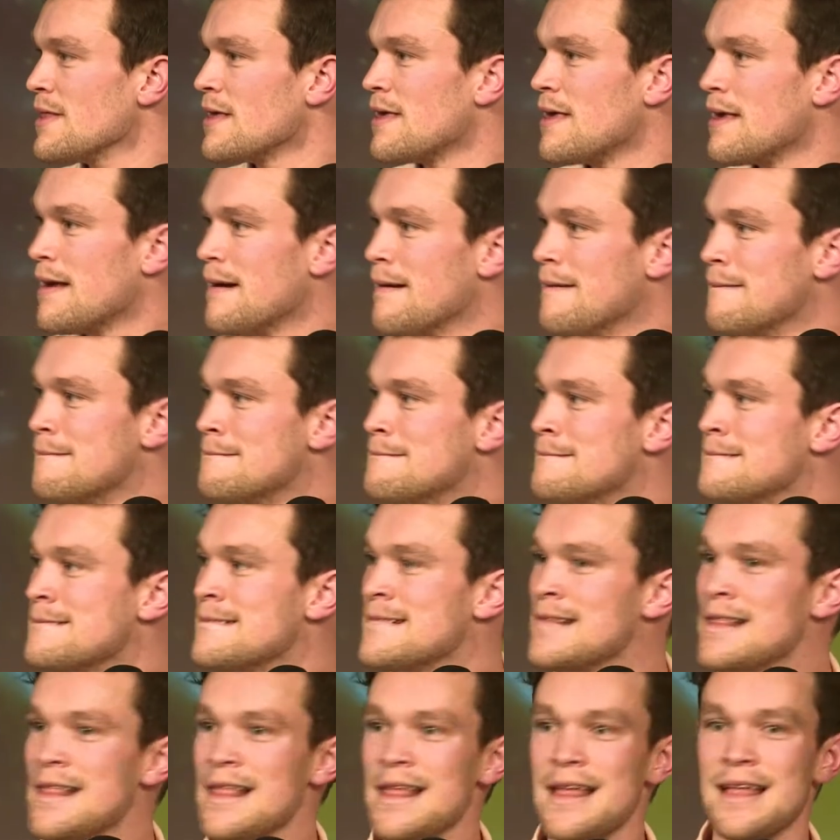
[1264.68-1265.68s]
Yeah?
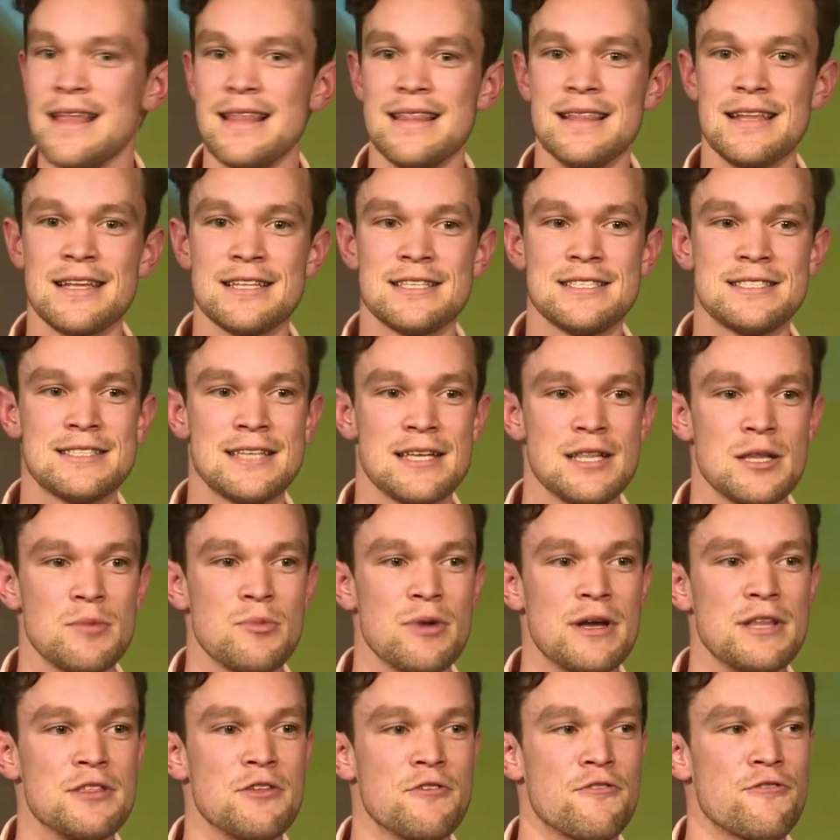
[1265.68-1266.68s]
Let's
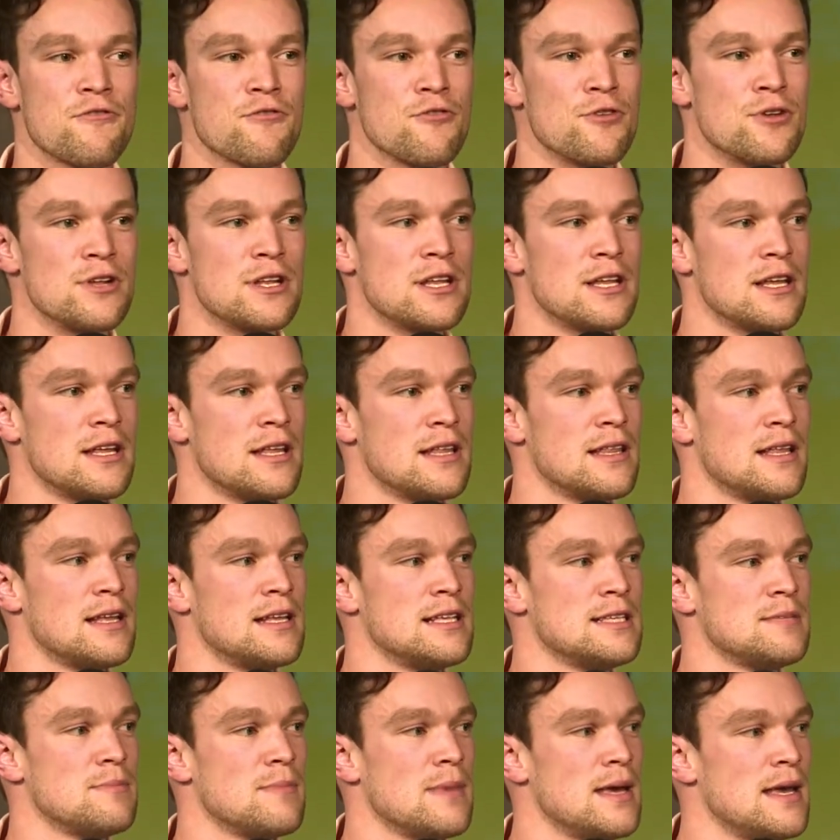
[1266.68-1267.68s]
celebrate the fruit that
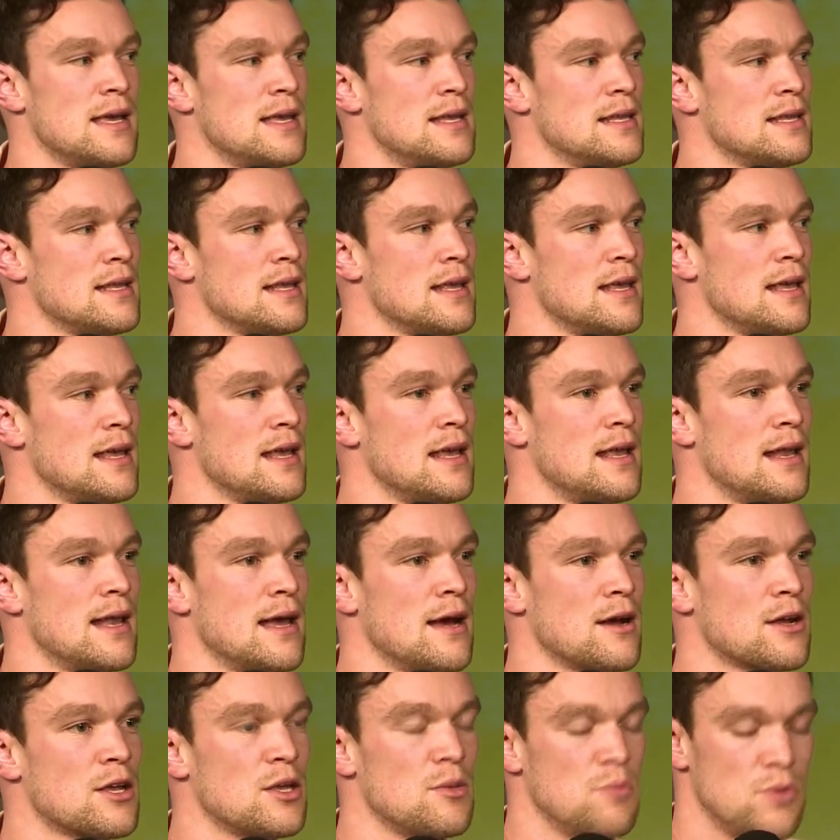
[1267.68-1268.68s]
is made in
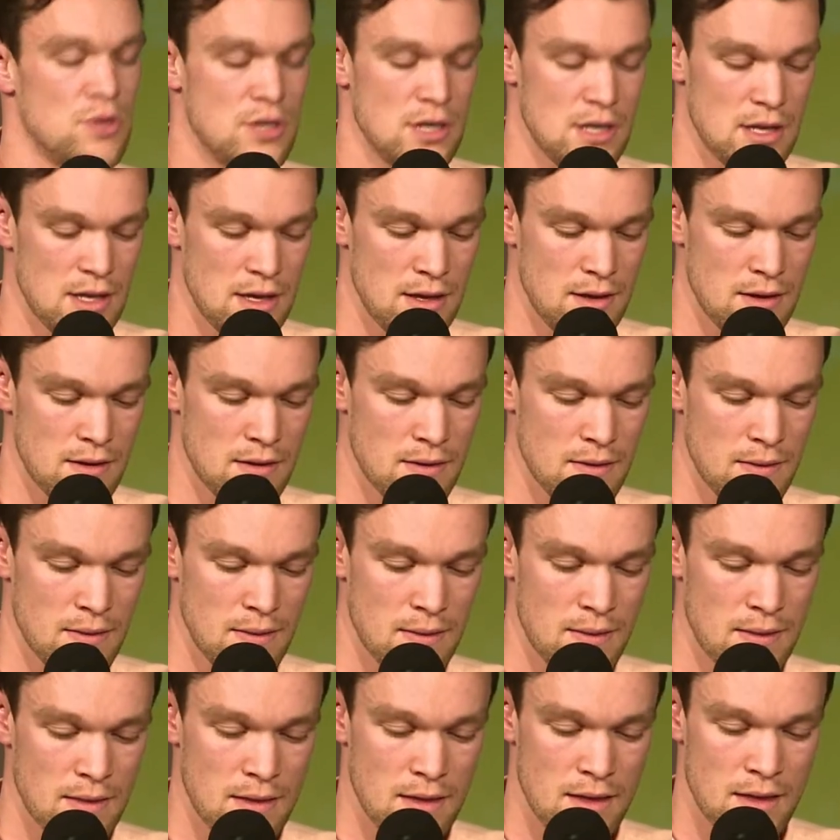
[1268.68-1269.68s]
our community.
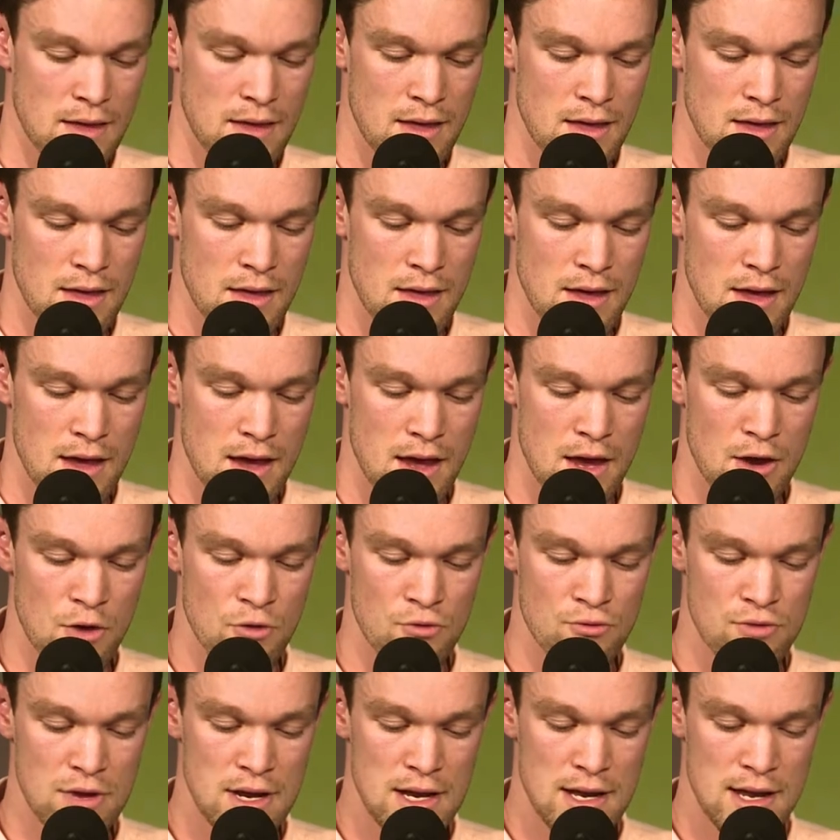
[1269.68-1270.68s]
And
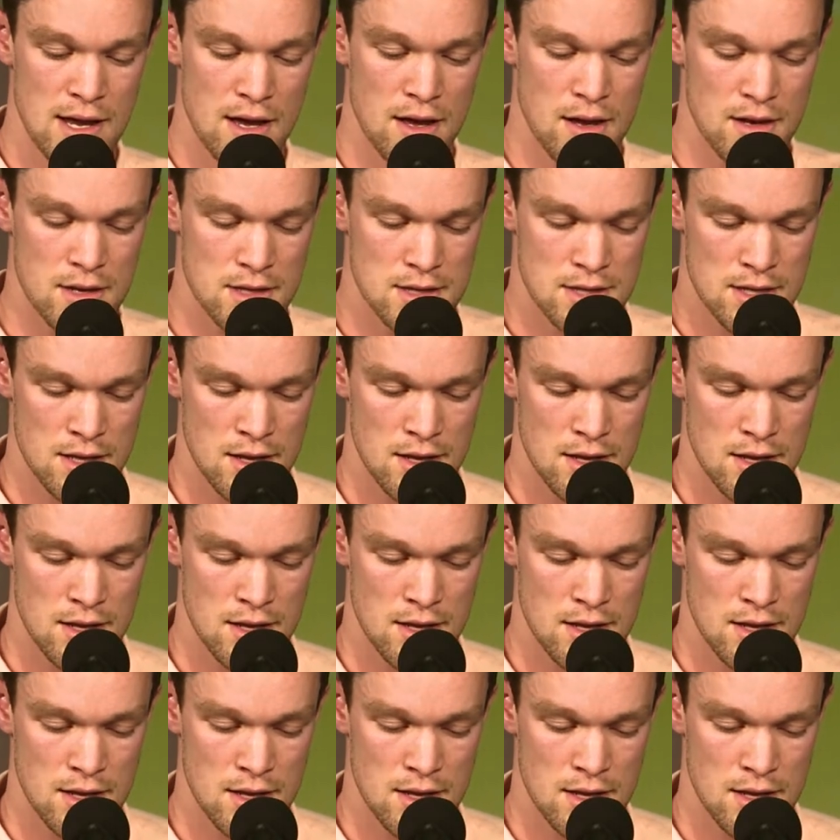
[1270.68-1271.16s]
I'll read out